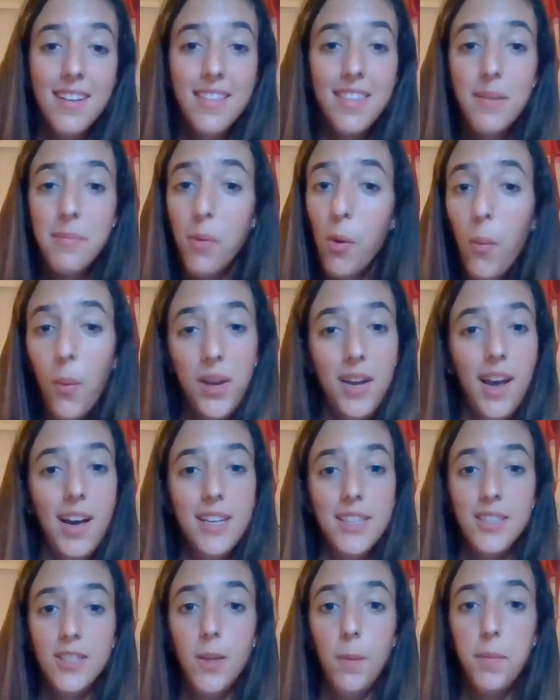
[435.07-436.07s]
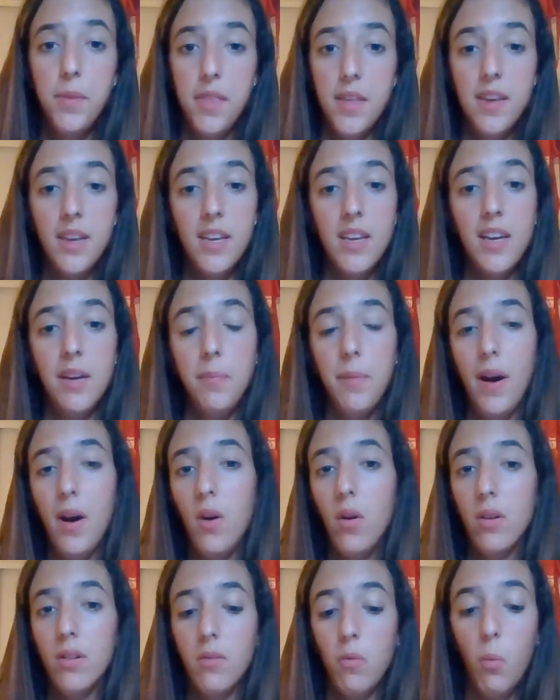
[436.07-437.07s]
the moment I stopped thinking
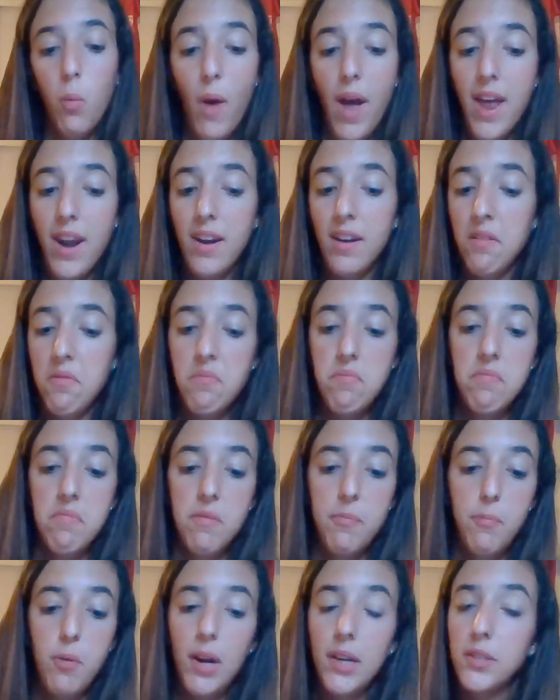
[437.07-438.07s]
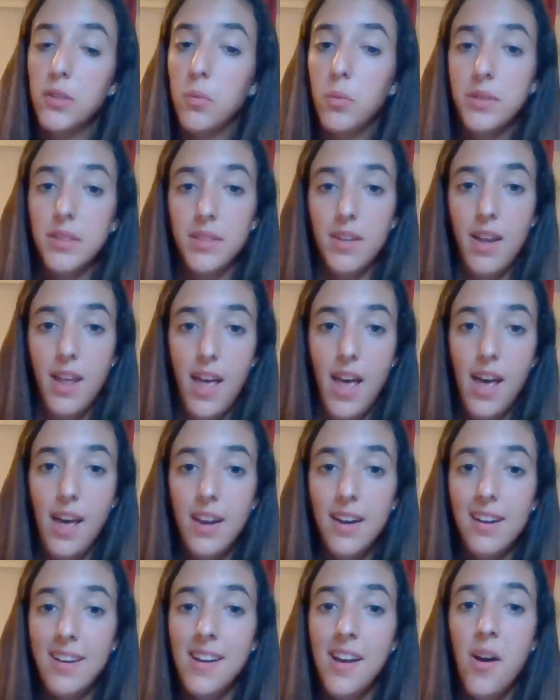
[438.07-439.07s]
about when depression was going to
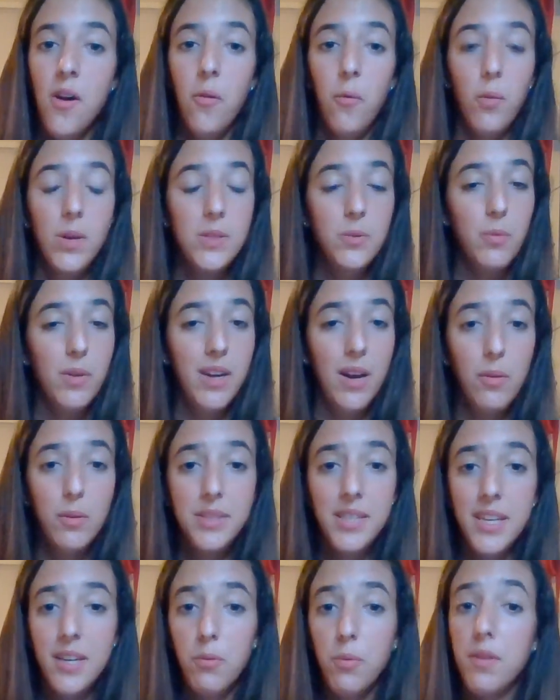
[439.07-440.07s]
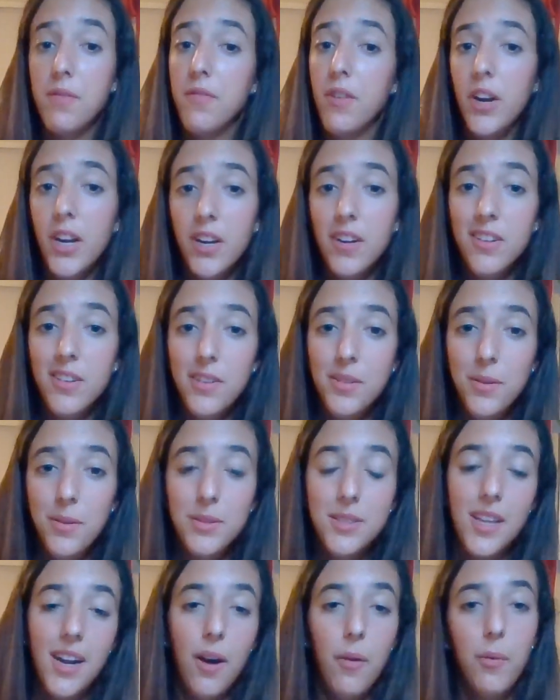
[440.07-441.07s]
end was when I was hit with very good
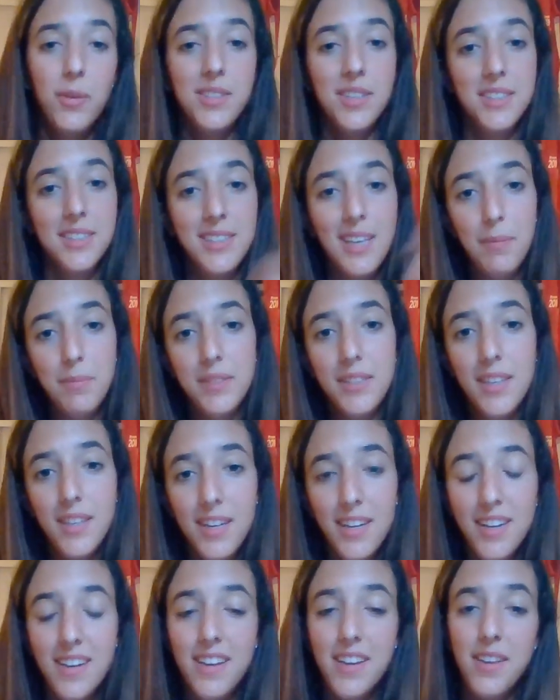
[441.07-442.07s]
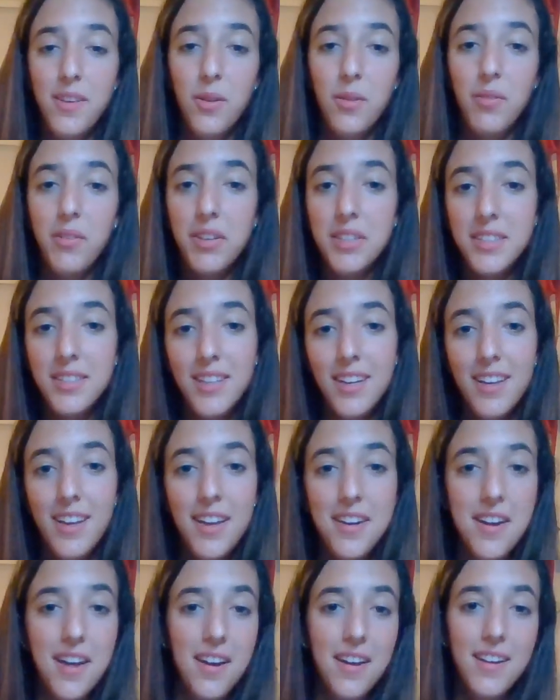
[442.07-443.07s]
news that I was accepted in a university
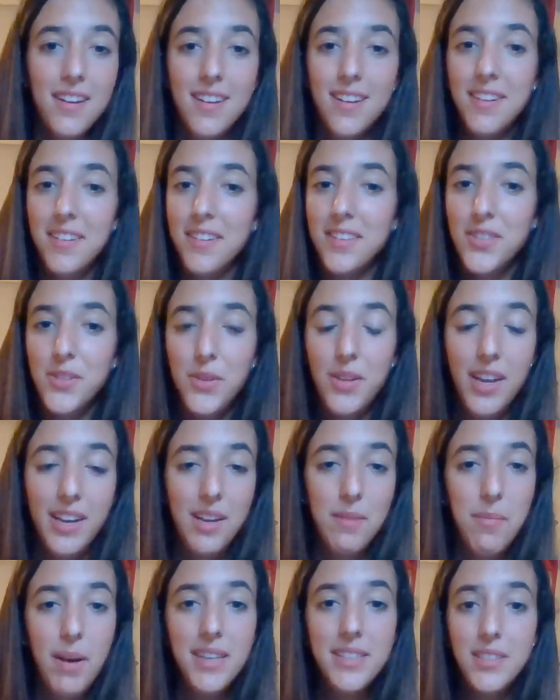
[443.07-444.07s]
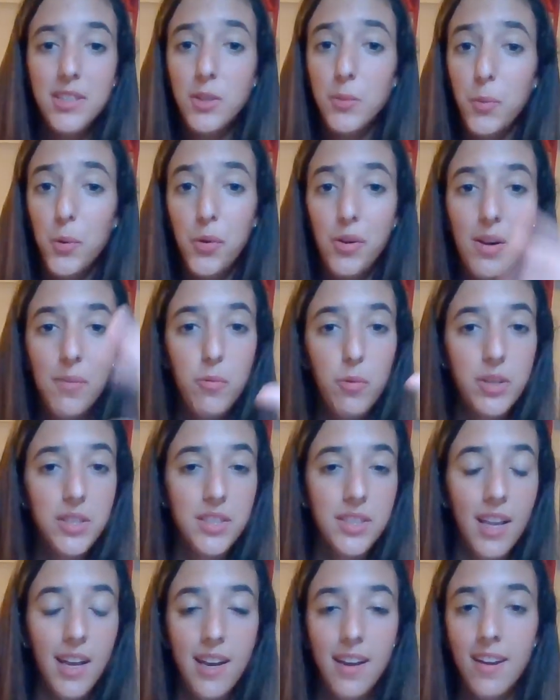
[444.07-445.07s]
and I could do like a master's program,
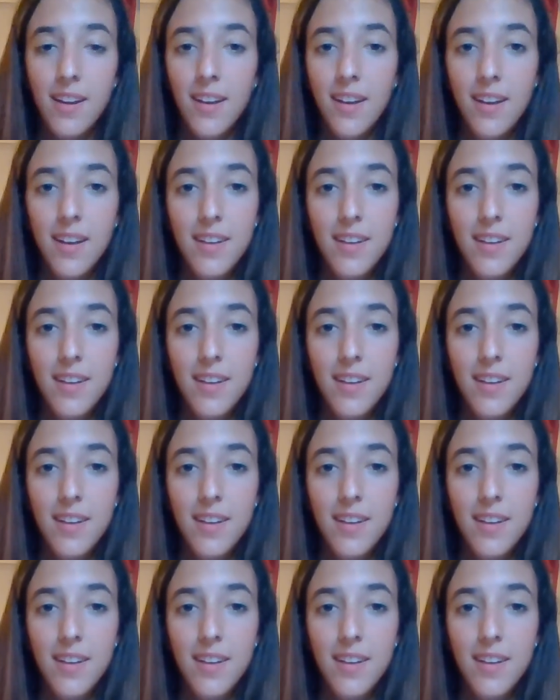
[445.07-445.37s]
which, like,